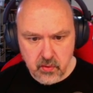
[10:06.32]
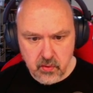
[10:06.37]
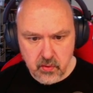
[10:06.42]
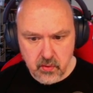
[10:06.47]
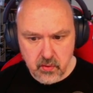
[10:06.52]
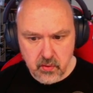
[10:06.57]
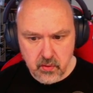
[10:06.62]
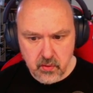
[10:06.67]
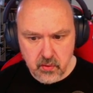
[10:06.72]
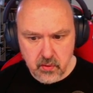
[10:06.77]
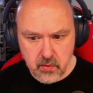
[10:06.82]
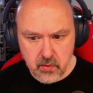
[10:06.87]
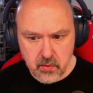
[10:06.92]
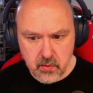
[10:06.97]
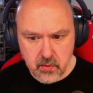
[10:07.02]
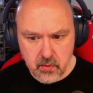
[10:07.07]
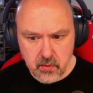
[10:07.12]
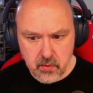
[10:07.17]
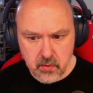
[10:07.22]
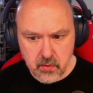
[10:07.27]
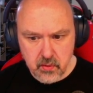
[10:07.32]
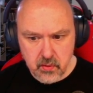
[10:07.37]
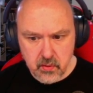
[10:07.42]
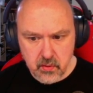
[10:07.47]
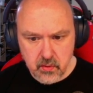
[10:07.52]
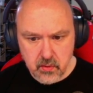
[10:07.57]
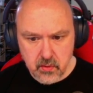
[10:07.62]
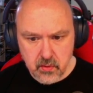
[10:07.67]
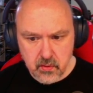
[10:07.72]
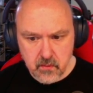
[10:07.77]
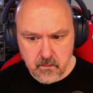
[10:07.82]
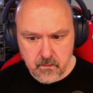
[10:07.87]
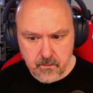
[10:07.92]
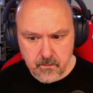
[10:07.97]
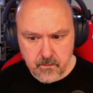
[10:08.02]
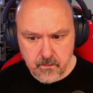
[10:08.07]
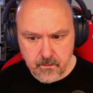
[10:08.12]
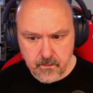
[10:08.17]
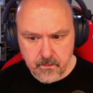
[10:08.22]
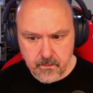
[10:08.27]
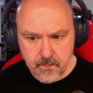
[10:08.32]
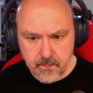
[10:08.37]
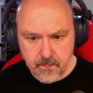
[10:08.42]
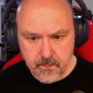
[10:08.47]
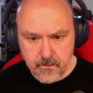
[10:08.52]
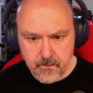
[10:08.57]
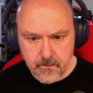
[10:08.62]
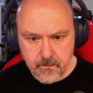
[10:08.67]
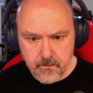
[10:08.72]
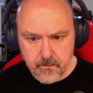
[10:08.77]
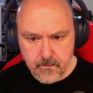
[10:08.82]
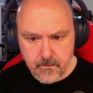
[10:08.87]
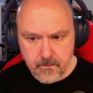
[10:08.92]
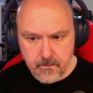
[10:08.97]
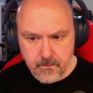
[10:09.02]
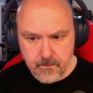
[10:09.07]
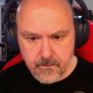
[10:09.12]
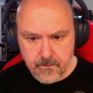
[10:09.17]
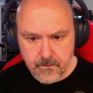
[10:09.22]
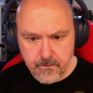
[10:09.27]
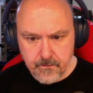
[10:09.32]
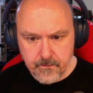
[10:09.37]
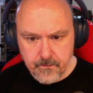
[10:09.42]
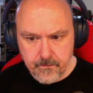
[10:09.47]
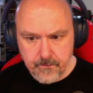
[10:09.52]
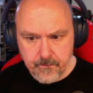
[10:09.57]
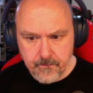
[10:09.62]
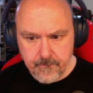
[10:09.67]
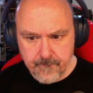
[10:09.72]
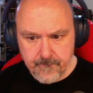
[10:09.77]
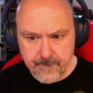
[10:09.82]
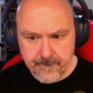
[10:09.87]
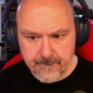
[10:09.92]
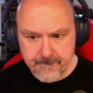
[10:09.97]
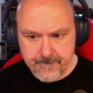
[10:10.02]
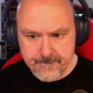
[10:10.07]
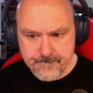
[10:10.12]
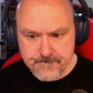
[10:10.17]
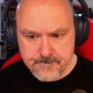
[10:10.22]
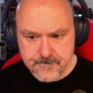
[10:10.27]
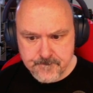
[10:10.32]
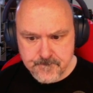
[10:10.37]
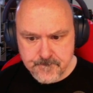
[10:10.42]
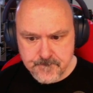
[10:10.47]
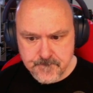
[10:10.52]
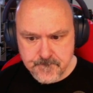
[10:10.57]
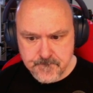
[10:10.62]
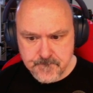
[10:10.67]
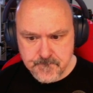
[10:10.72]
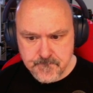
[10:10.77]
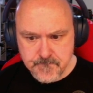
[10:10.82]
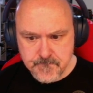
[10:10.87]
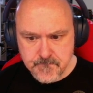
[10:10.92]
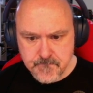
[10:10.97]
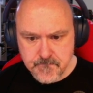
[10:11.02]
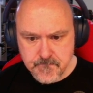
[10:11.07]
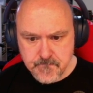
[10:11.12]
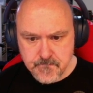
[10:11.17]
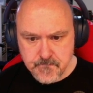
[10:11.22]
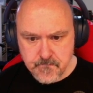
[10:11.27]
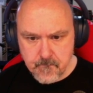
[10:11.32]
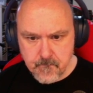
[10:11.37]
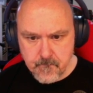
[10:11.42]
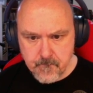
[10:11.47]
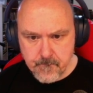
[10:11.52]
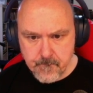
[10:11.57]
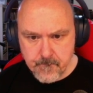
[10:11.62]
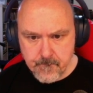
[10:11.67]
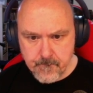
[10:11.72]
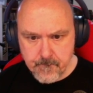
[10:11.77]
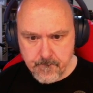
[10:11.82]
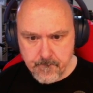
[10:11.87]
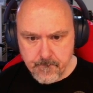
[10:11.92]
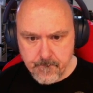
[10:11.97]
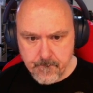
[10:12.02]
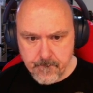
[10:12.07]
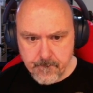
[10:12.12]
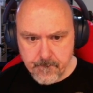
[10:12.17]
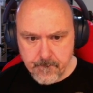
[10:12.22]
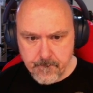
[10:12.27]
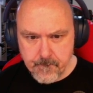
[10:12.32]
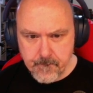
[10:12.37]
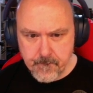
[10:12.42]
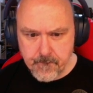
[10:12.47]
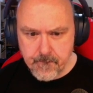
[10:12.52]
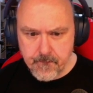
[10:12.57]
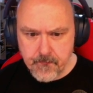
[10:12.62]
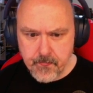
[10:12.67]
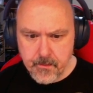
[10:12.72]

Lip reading: (silence)